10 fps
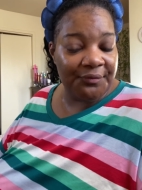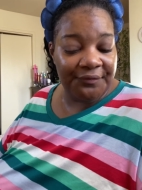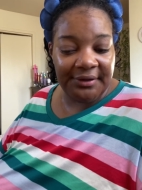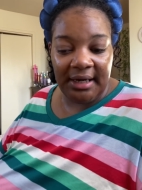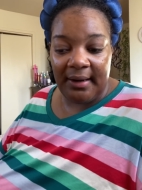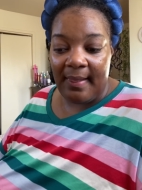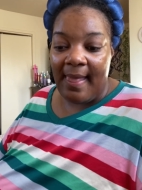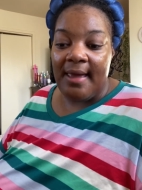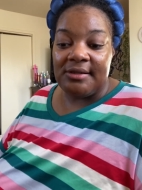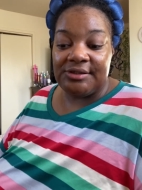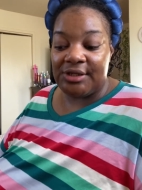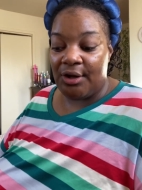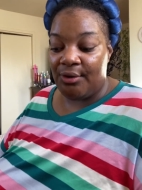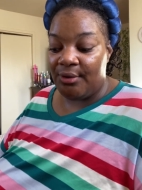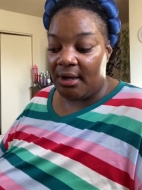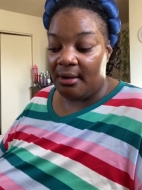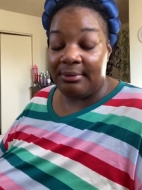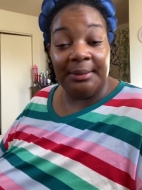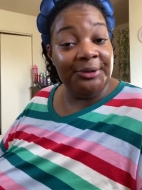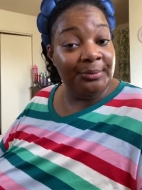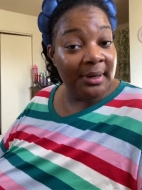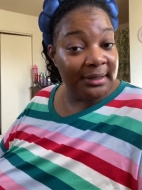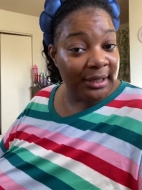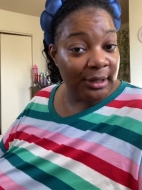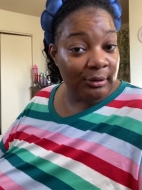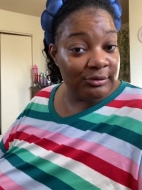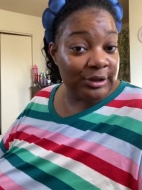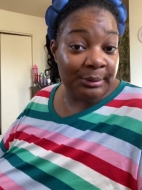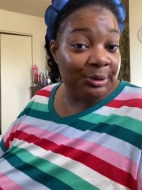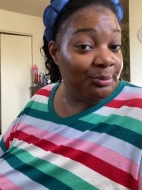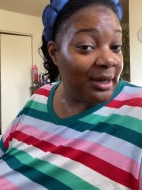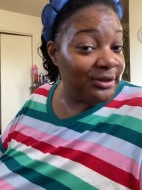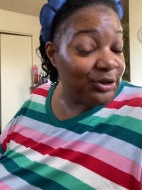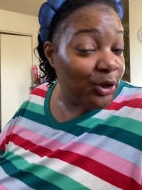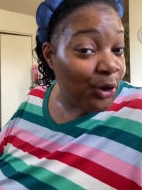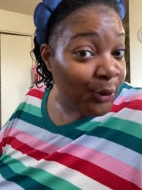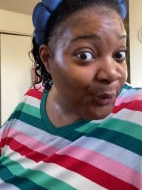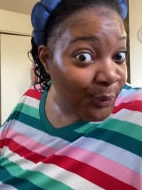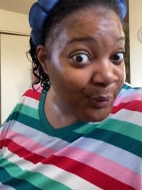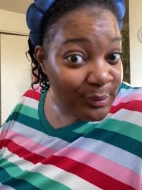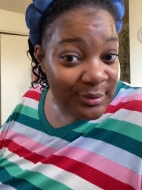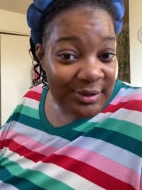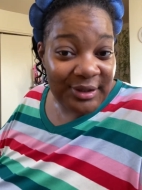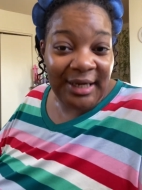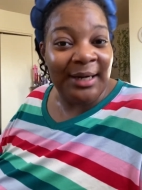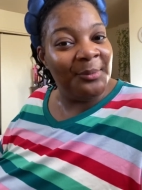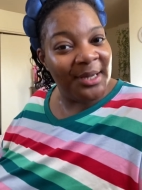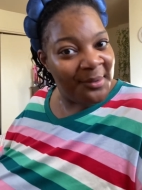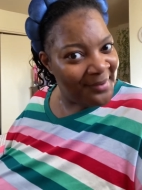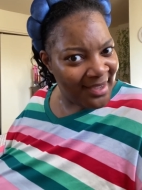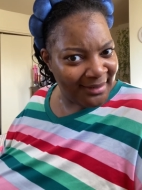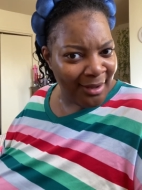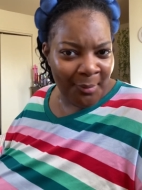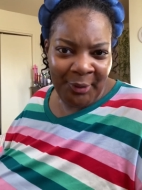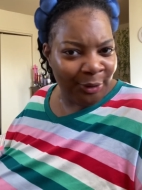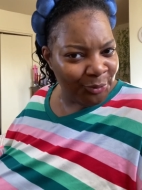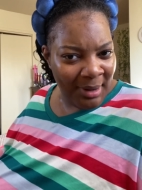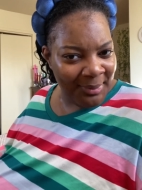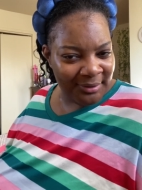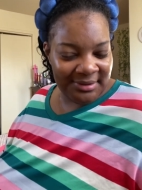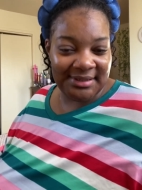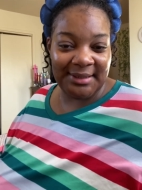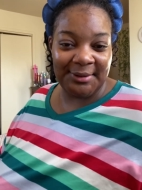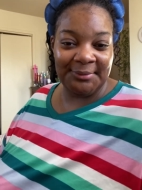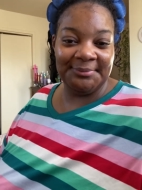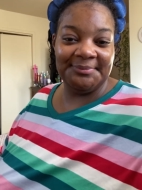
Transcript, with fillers: for that. So uh, let me do my nails and let me do my toes. And I'm going to come back, y'all. I'm going to do my ponytail.